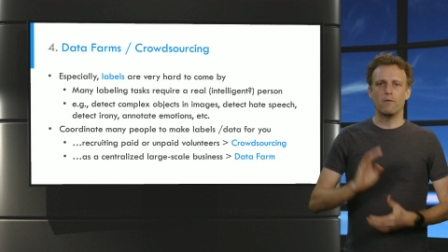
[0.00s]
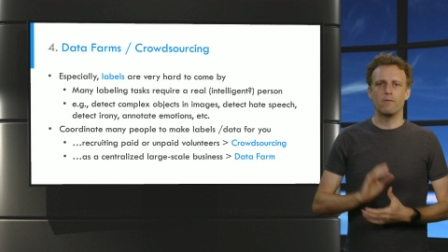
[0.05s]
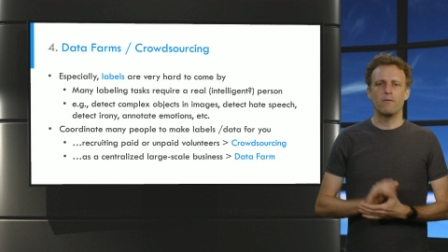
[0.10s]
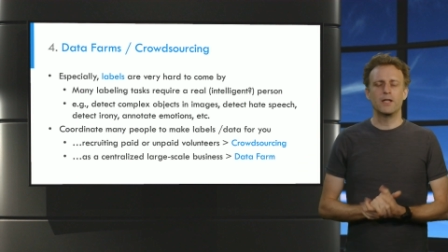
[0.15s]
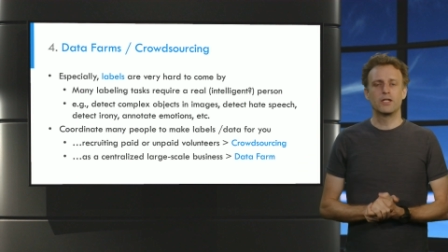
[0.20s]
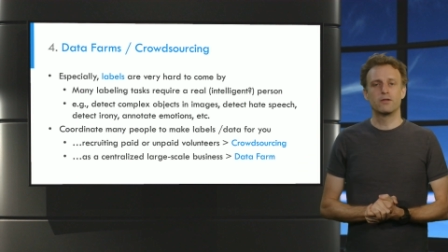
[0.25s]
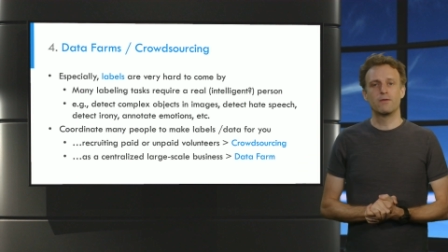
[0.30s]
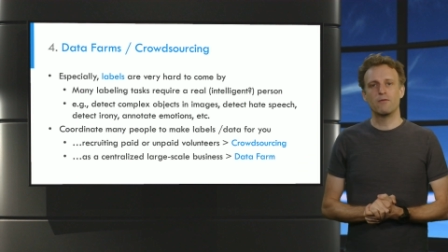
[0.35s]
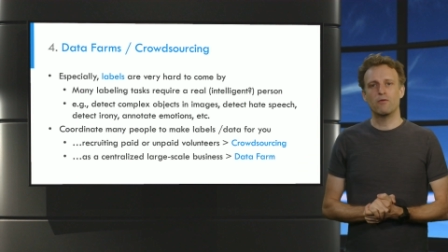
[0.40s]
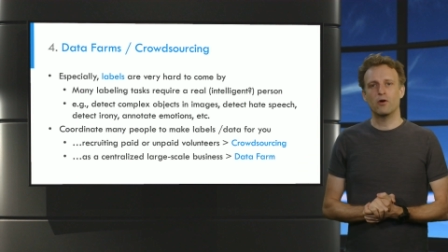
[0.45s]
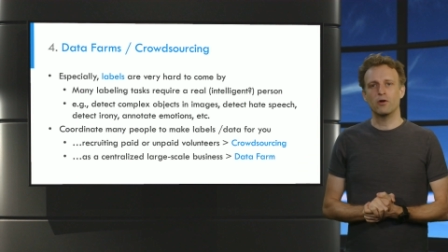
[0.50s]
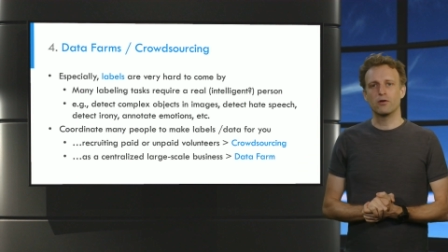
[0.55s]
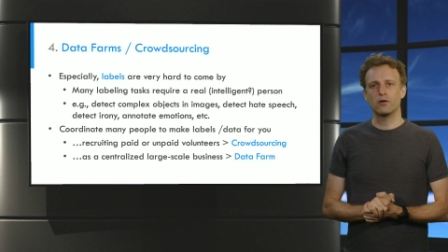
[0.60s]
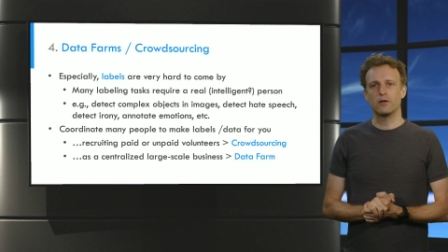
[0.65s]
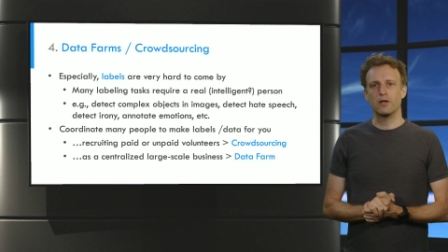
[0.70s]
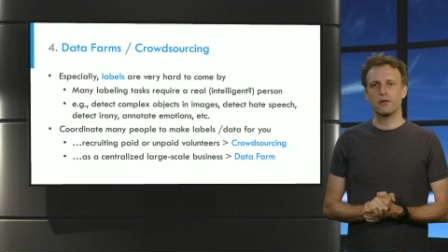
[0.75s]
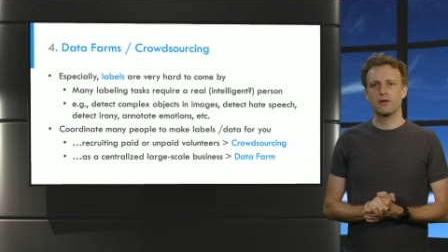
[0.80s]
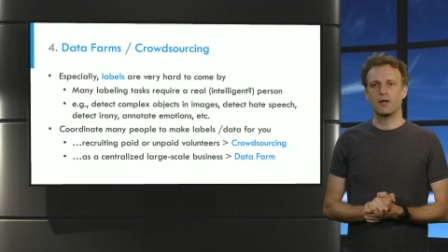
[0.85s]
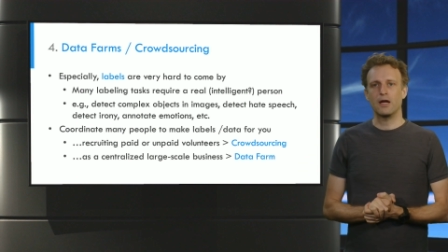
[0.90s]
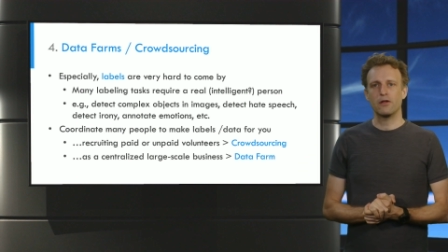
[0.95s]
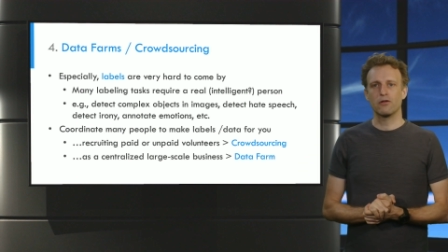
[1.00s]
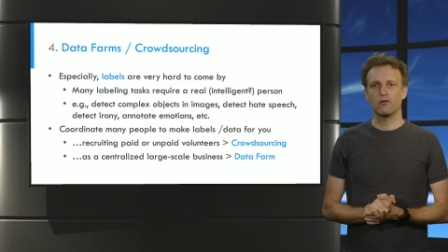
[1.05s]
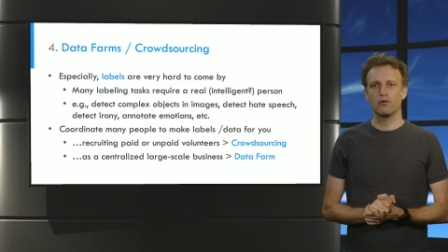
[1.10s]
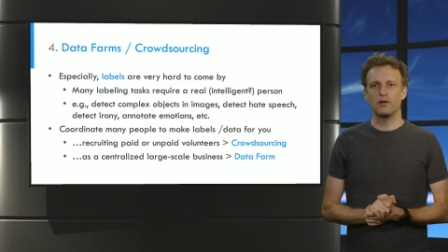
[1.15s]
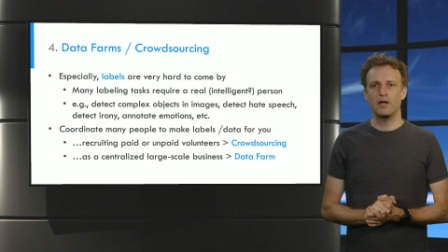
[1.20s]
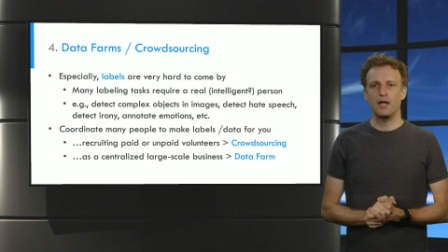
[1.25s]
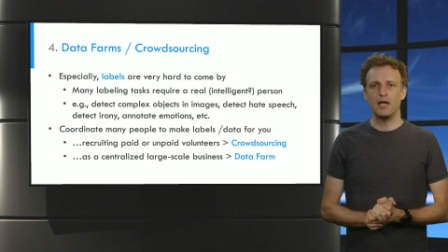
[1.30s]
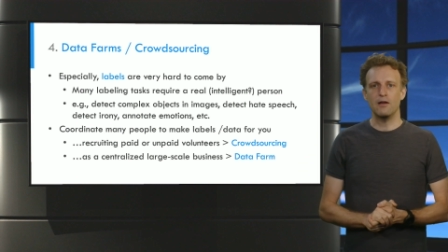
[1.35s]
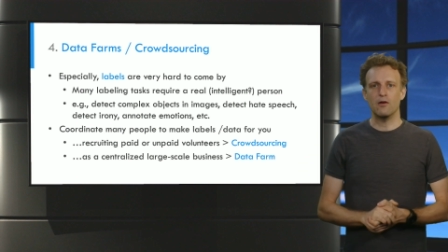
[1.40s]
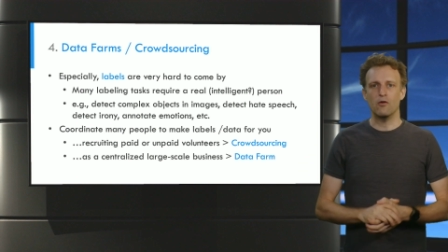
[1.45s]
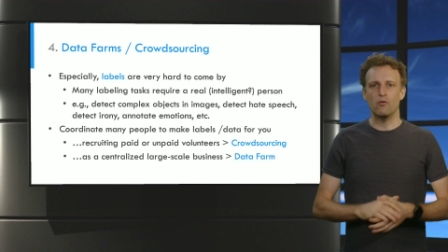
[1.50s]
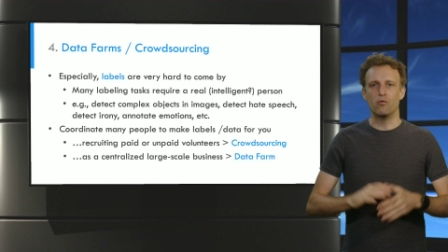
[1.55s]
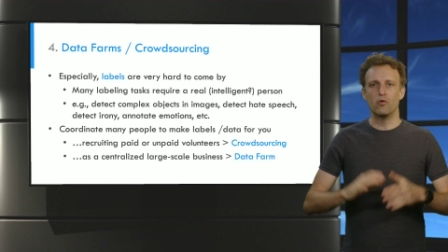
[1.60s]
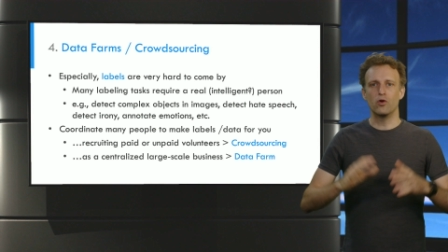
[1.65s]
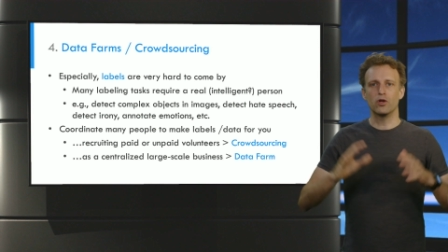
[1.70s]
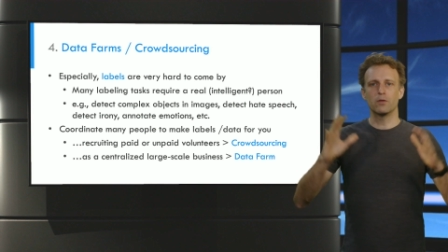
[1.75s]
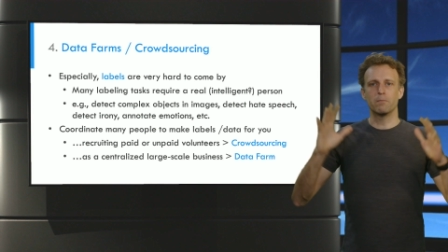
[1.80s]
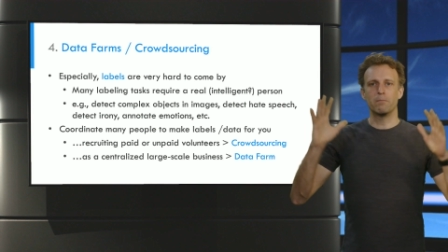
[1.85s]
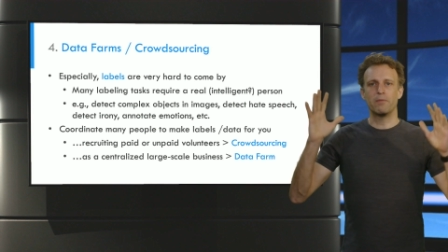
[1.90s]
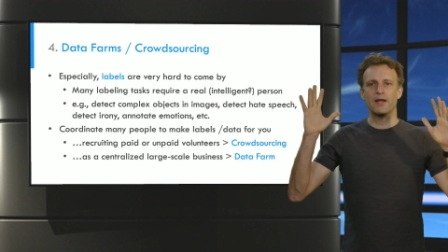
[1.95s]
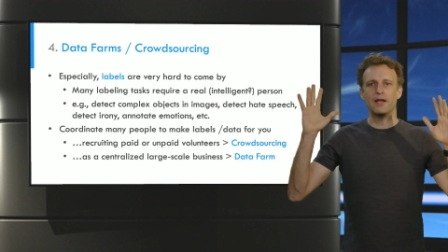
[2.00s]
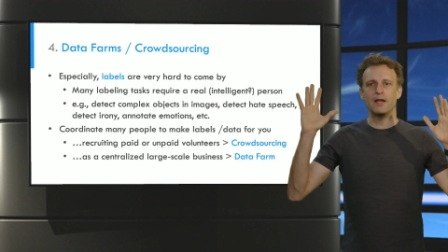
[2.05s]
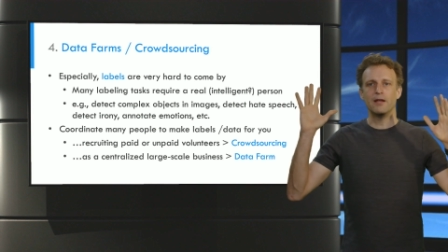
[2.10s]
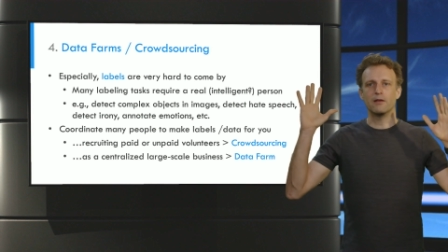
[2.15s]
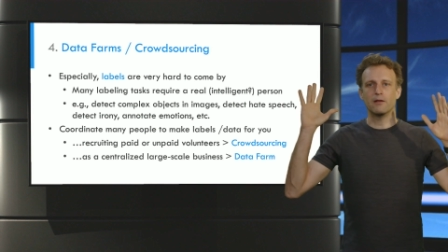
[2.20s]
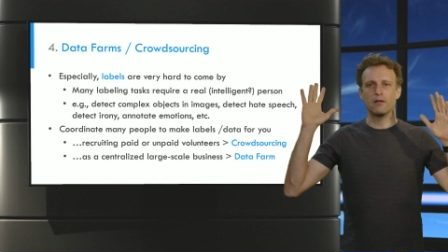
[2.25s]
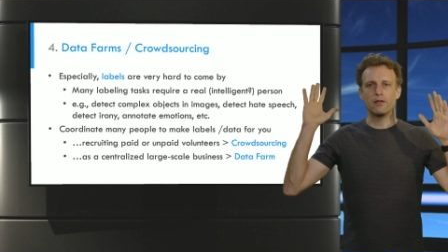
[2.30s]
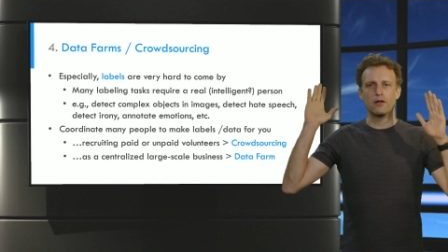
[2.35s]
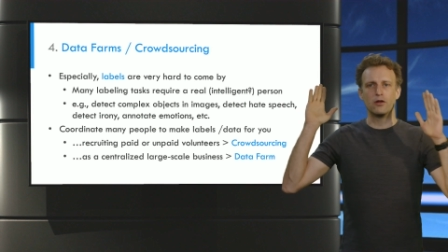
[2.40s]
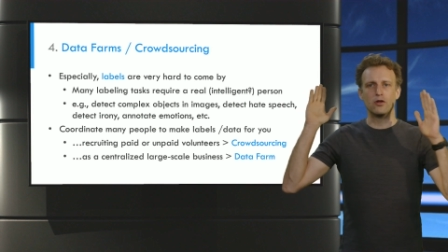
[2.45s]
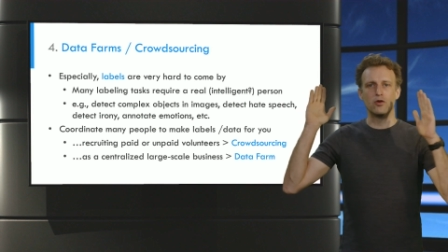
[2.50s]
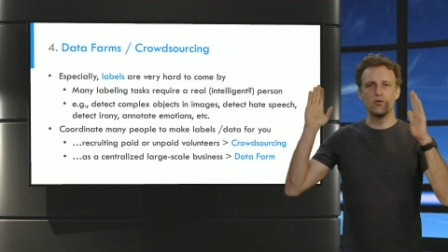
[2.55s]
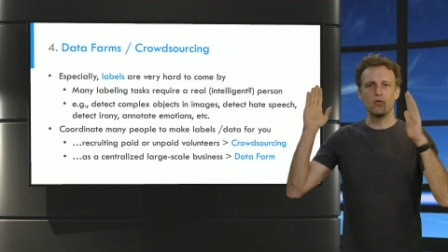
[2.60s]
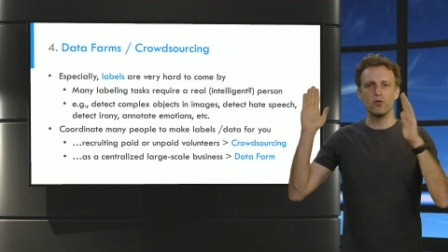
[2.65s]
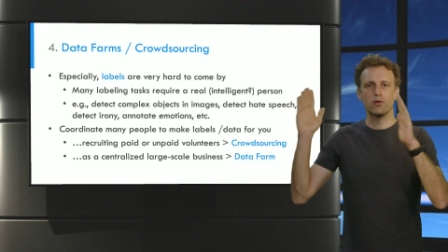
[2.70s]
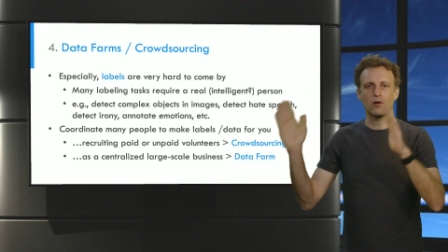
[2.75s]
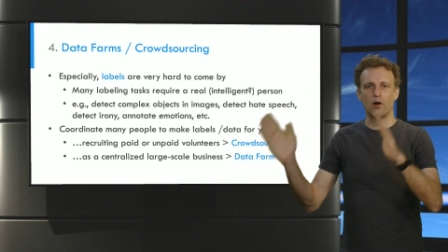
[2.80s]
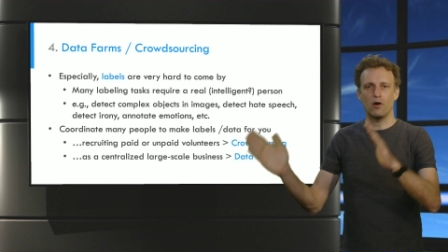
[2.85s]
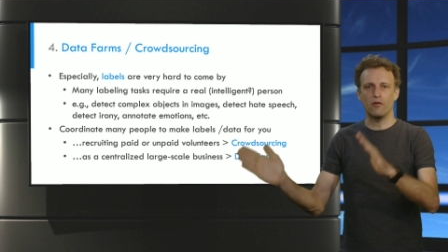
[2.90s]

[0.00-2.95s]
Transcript: which we want to discuss today, would be the use